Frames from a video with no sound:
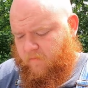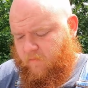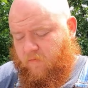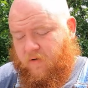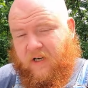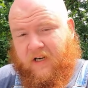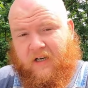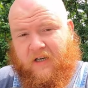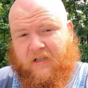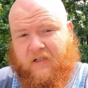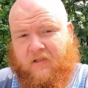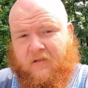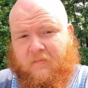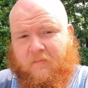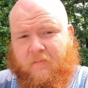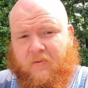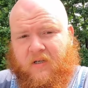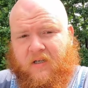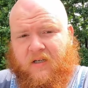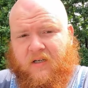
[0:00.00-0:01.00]
readings,
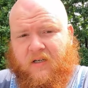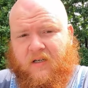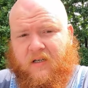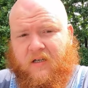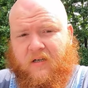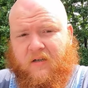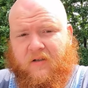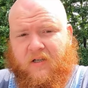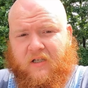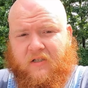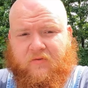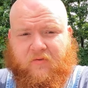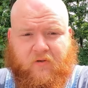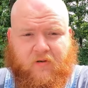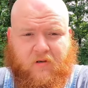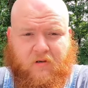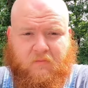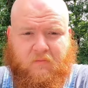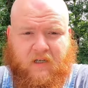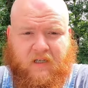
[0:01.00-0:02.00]
but uh, that's
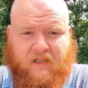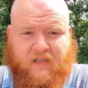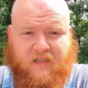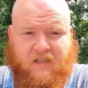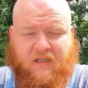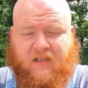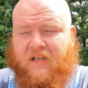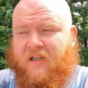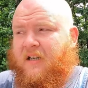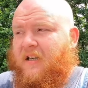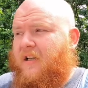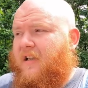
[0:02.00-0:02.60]
for a reason.